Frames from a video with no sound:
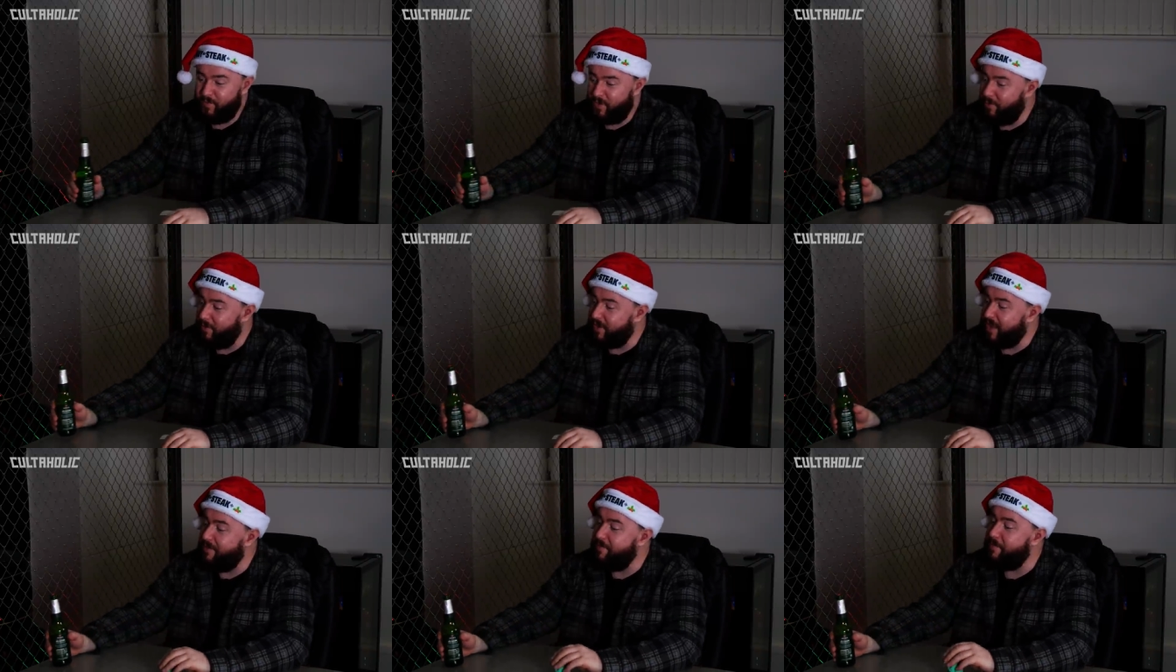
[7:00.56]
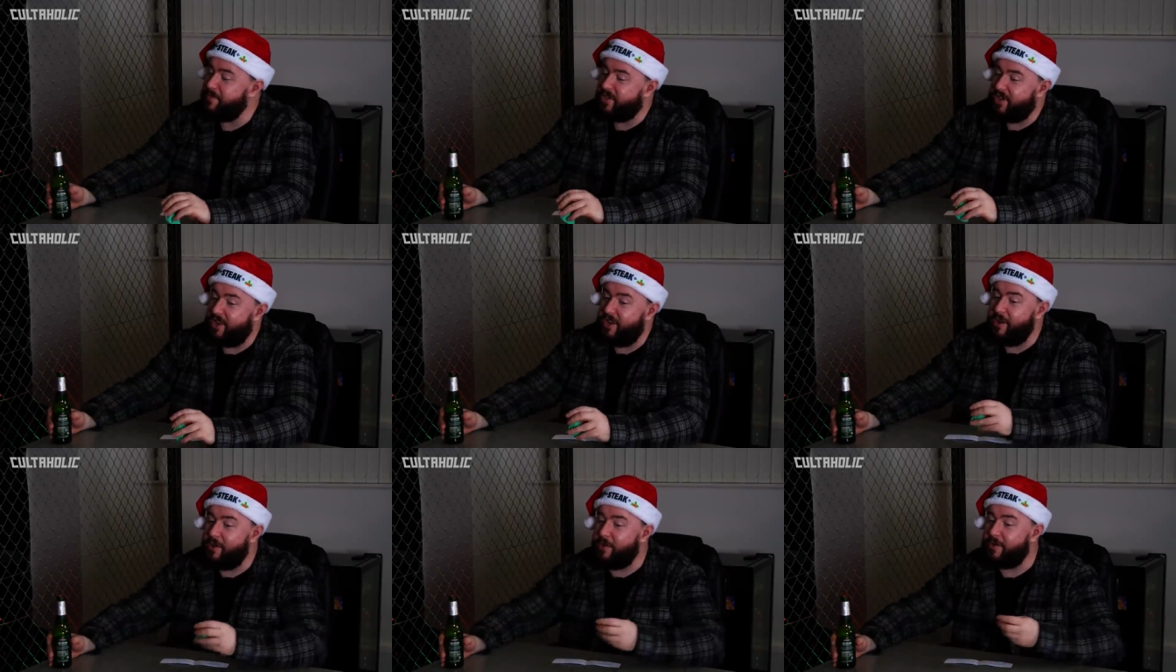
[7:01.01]
We'll give them
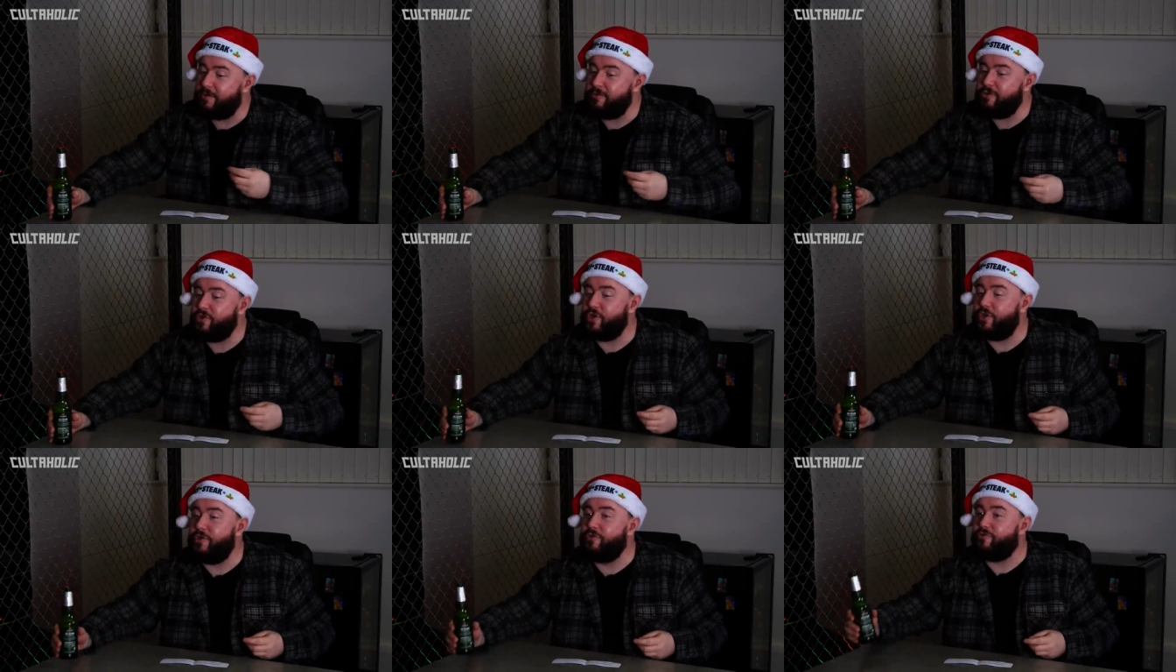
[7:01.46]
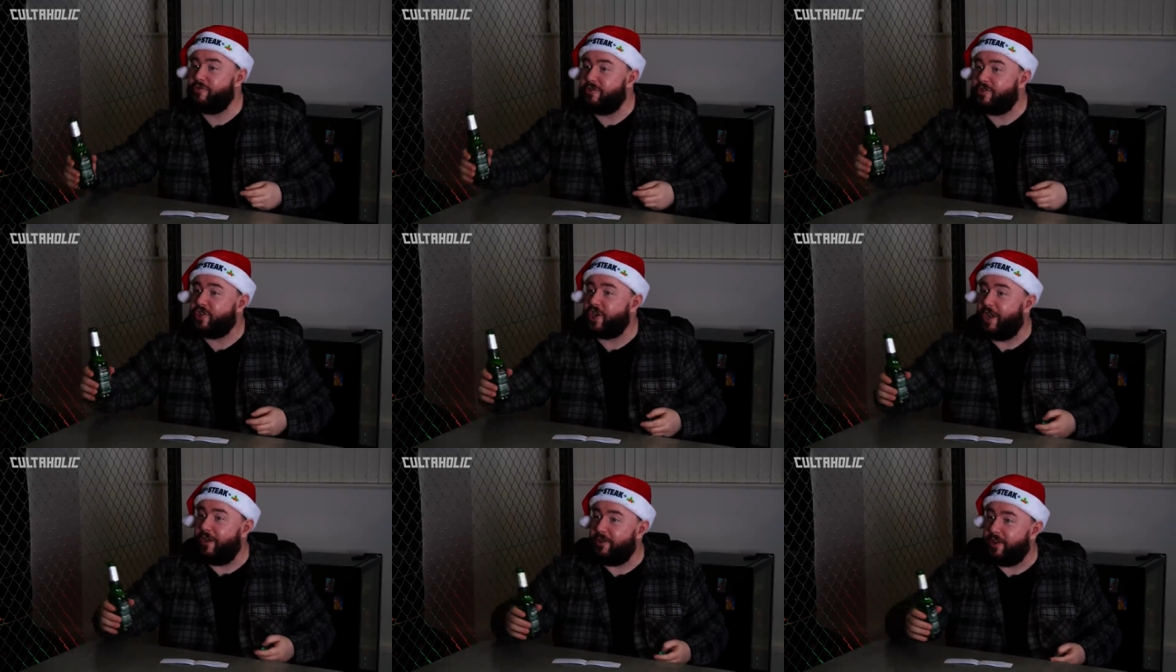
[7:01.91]
to the local
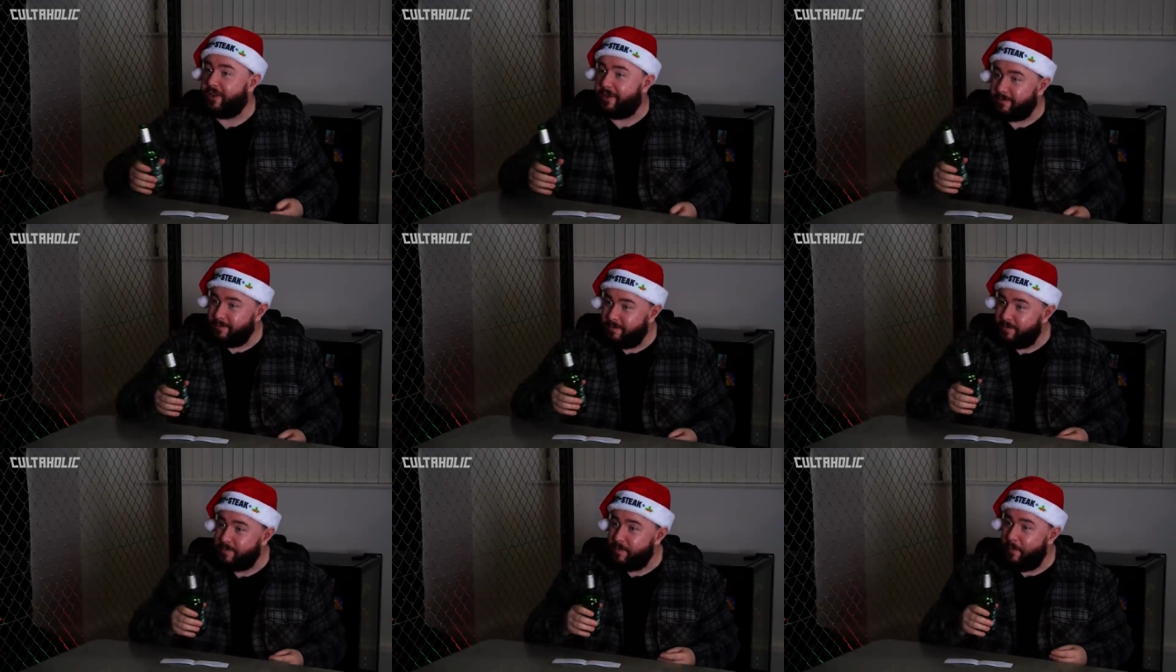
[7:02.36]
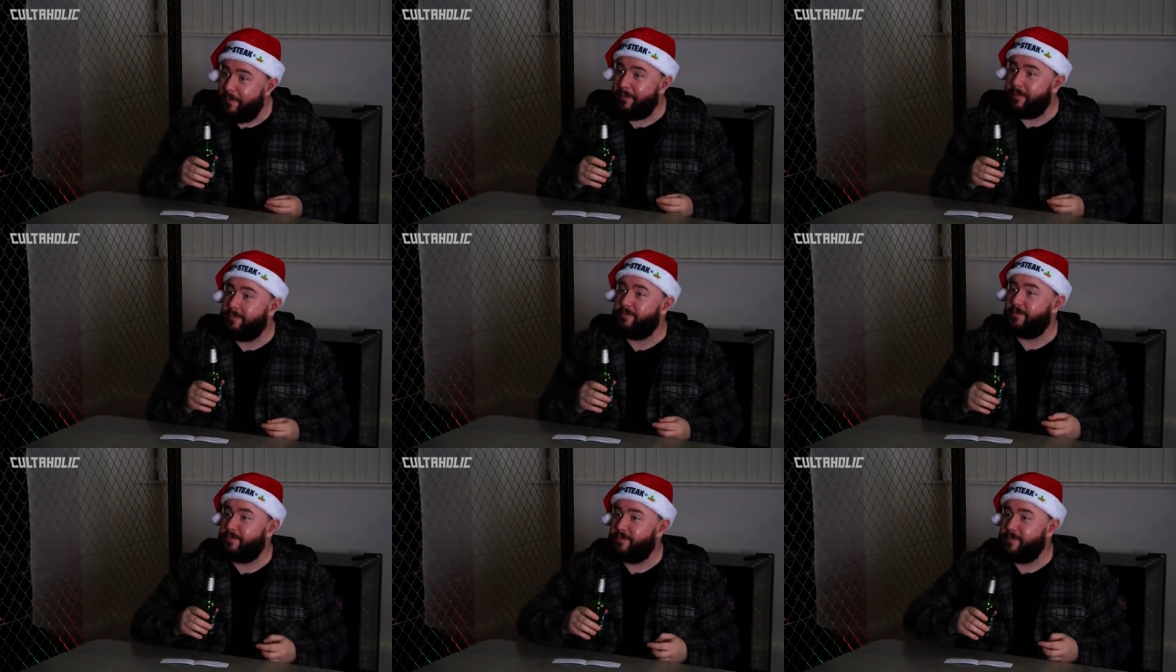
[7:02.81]
children's shelter.
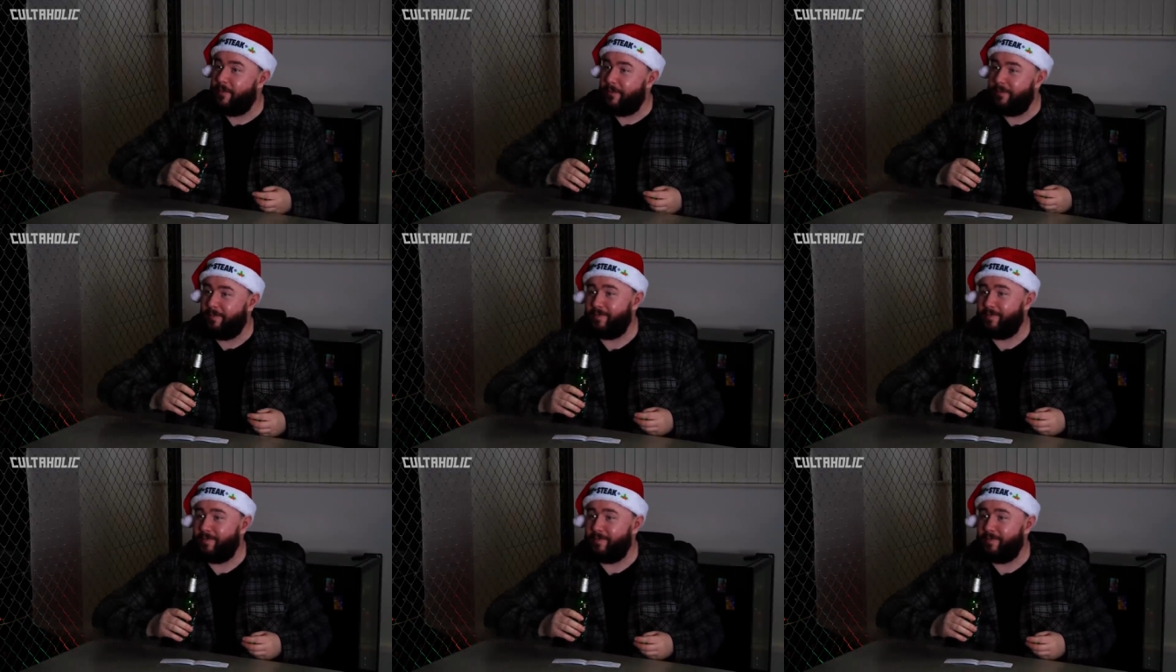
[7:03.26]
Mm.